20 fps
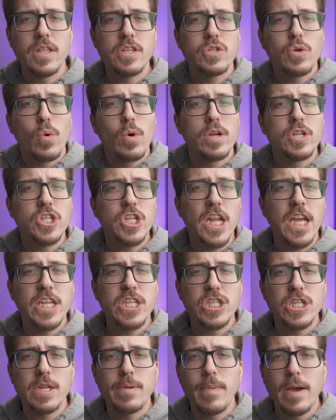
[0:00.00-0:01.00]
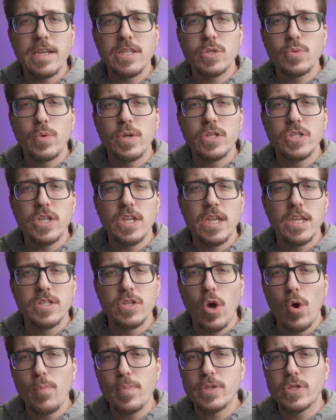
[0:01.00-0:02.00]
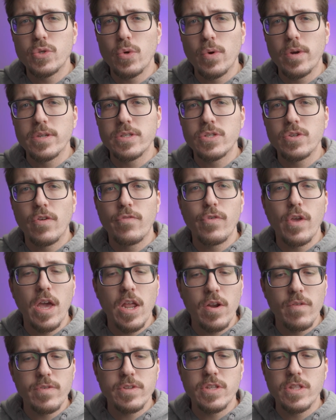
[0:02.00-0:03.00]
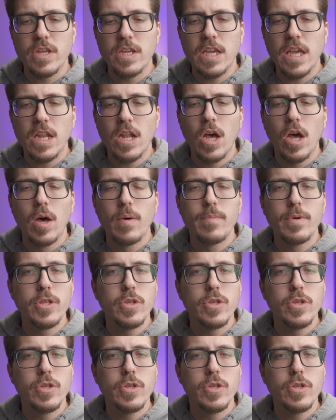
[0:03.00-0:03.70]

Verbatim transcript: This Origin HDMI switch is open source, so if you head over to the GitHub,